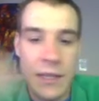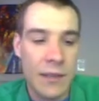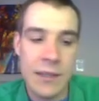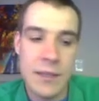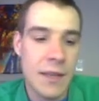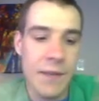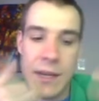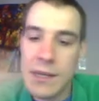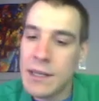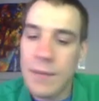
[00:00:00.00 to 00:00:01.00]
It'll dissolve at
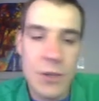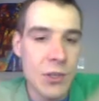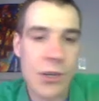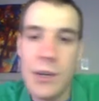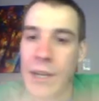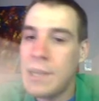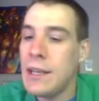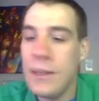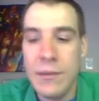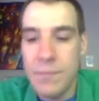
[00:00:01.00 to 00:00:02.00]
any temperature, at
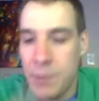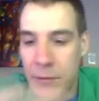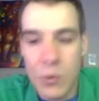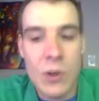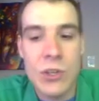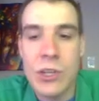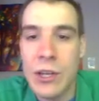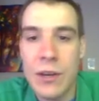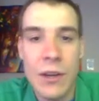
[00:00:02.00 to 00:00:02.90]
any proportion.